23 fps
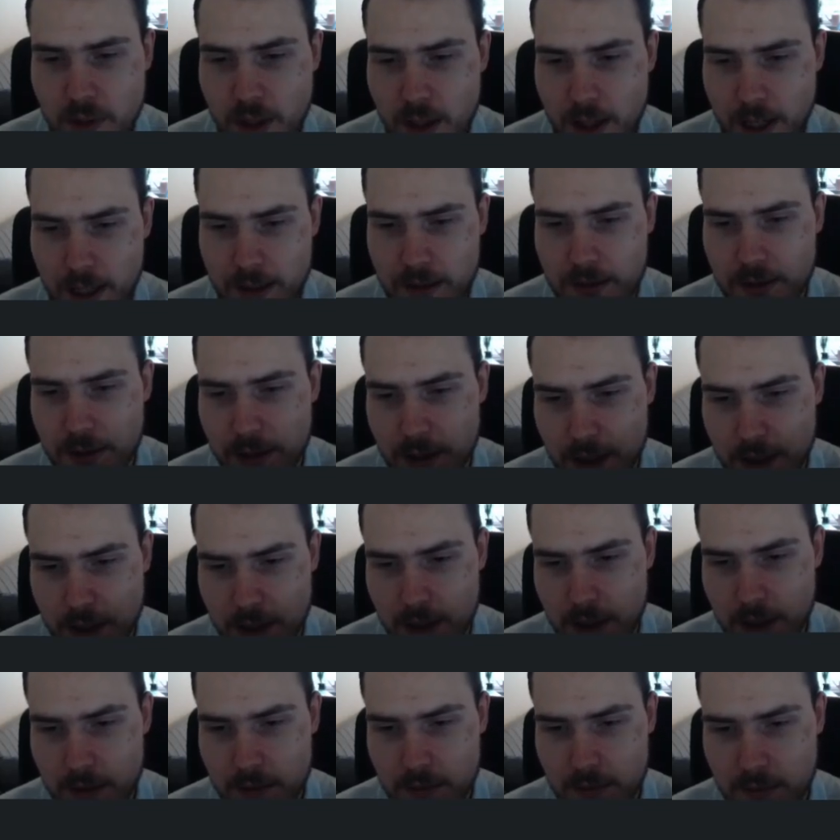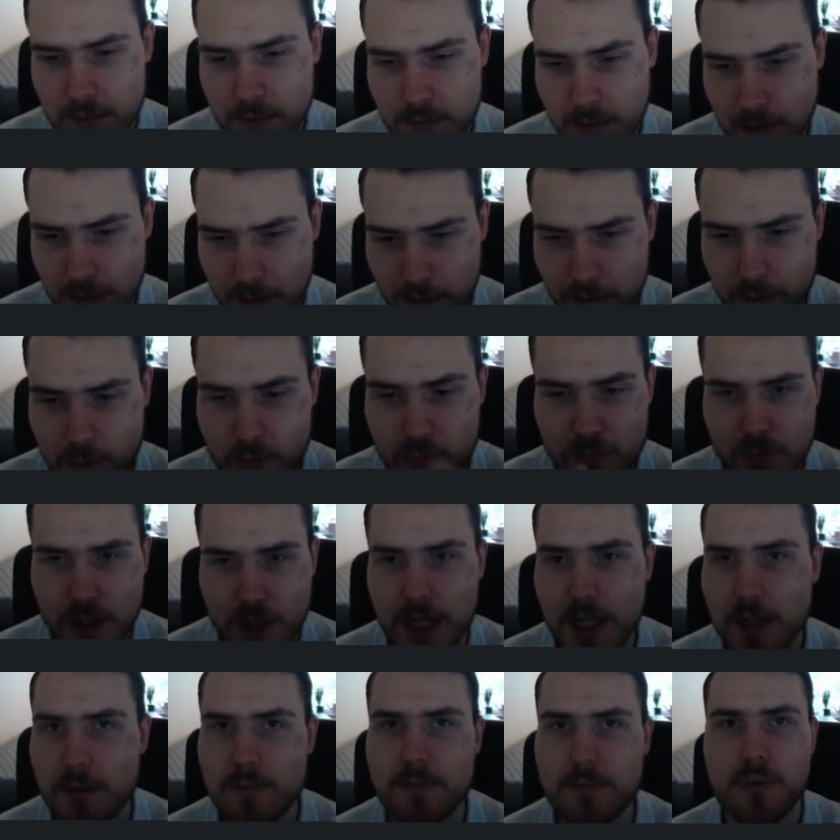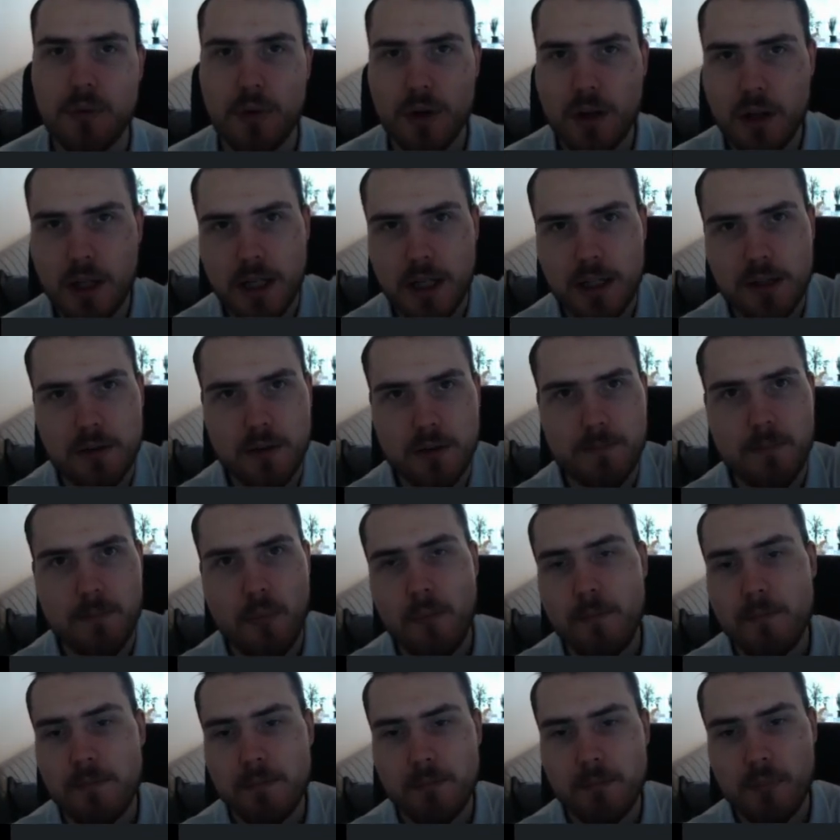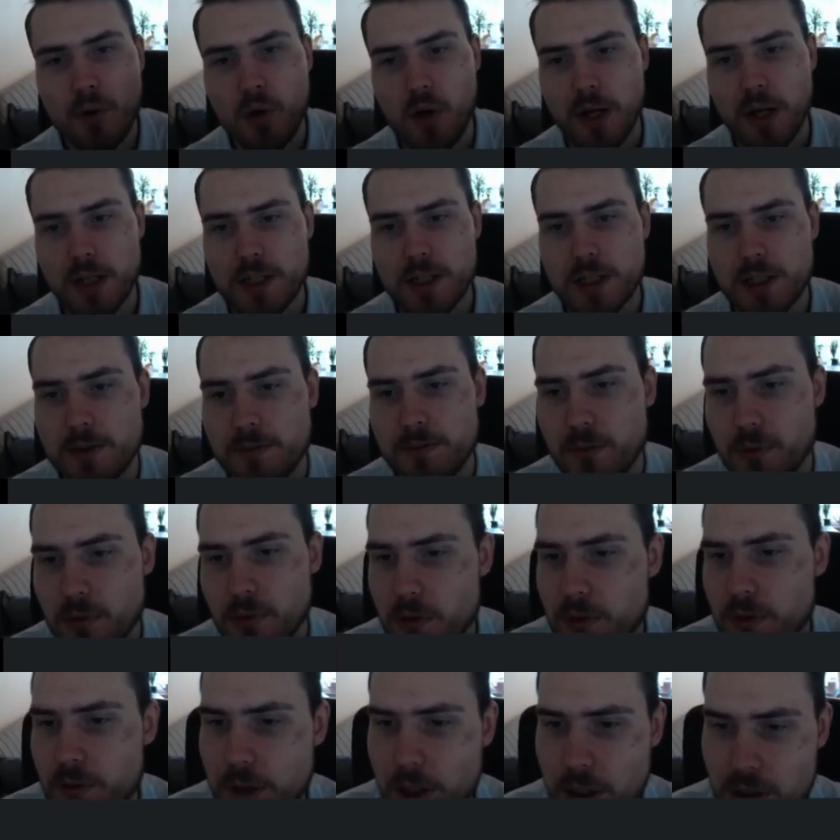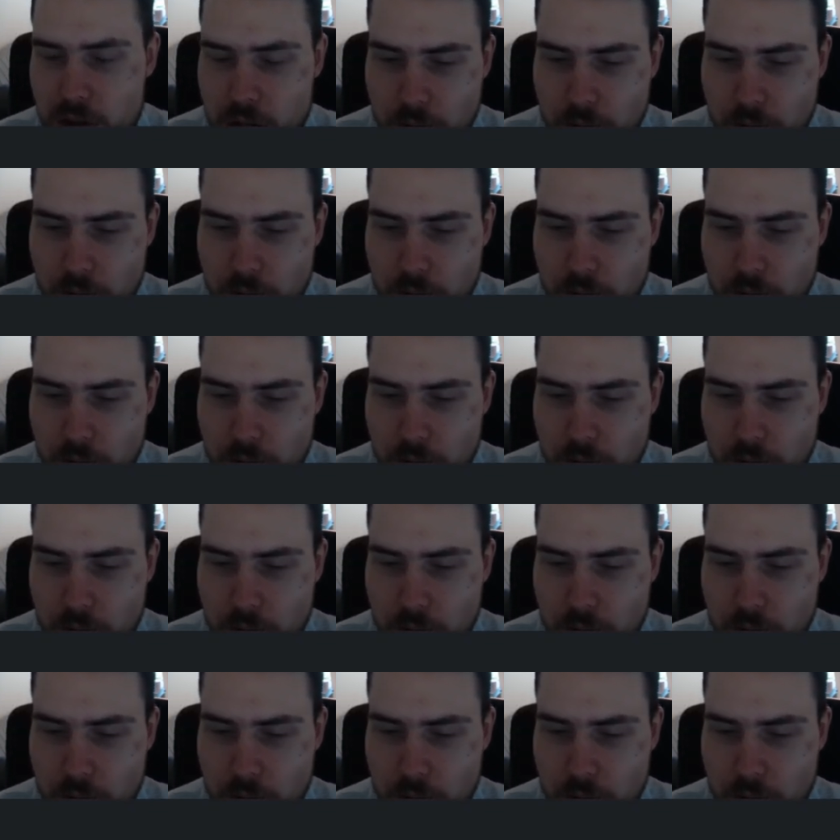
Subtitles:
at the fighting for like the prizes for each